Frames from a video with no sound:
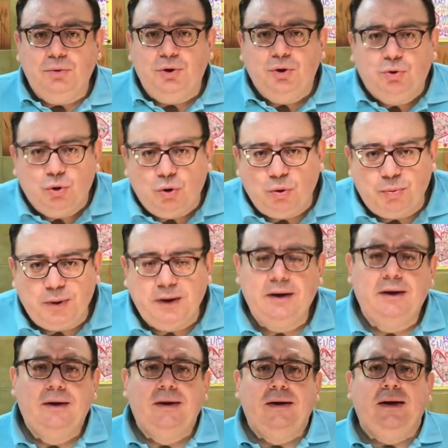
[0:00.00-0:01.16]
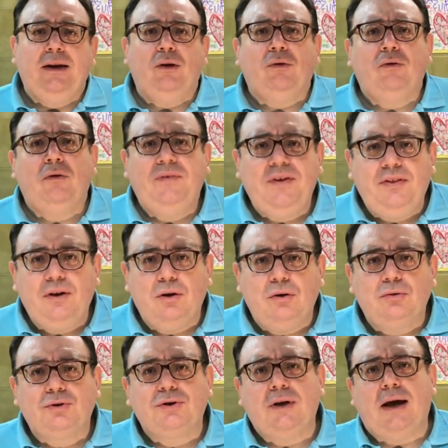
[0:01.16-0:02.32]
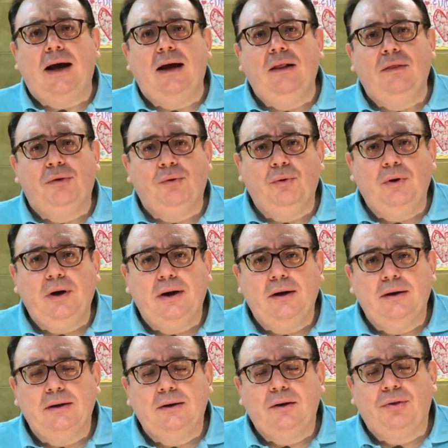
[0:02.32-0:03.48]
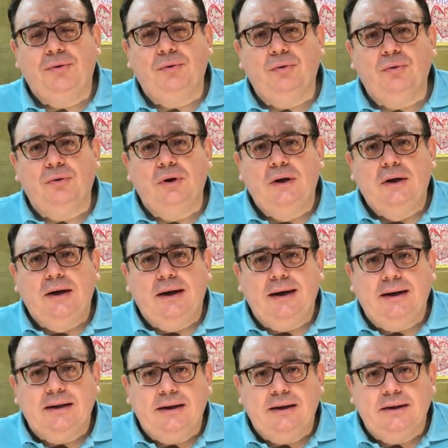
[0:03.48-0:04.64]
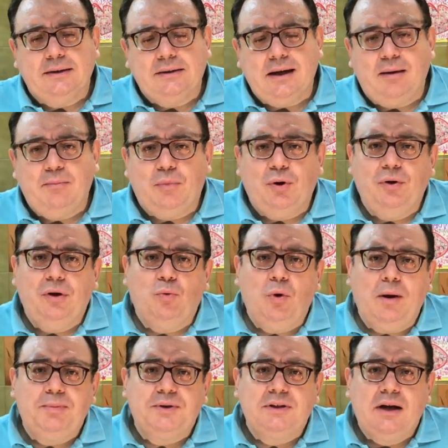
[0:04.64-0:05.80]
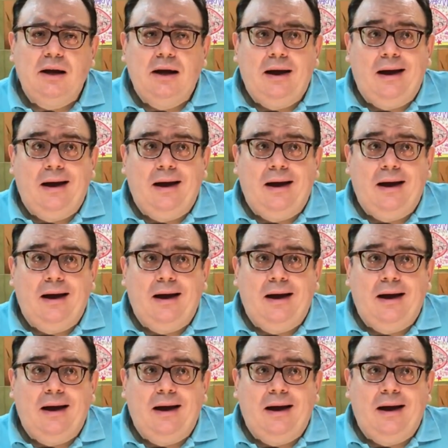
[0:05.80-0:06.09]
YouTube, in other videos, and through some other webs,